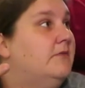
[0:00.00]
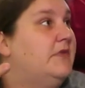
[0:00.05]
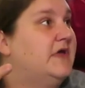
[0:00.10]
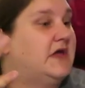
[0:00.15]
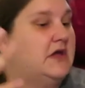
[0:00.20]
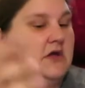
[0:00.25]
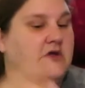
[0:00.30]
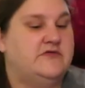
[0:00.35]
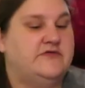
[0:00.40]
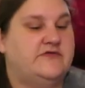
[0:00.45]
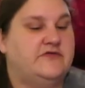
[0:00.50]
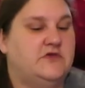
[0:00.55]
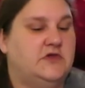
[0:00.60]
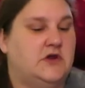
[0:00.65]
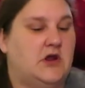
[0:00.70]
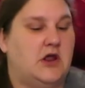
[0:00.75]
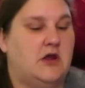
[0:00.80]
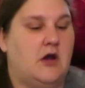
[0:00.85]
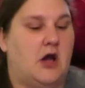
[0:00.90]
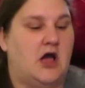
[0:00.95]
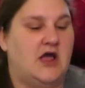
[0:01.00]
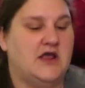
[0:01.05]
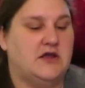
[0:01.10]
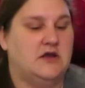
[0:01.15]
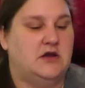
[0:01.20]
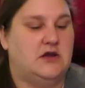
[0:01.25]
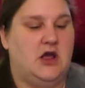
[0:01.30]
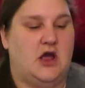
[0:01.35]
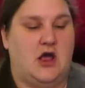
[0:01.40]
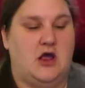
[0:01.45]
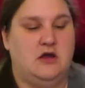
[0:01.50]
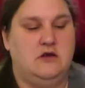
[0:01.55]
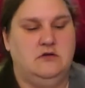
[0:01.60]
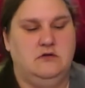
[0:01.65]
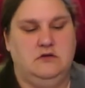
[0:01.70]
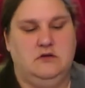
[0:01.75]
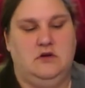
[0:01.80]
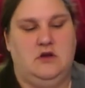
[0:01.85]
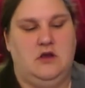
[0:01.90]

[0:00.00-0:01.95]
Because you know, I could go.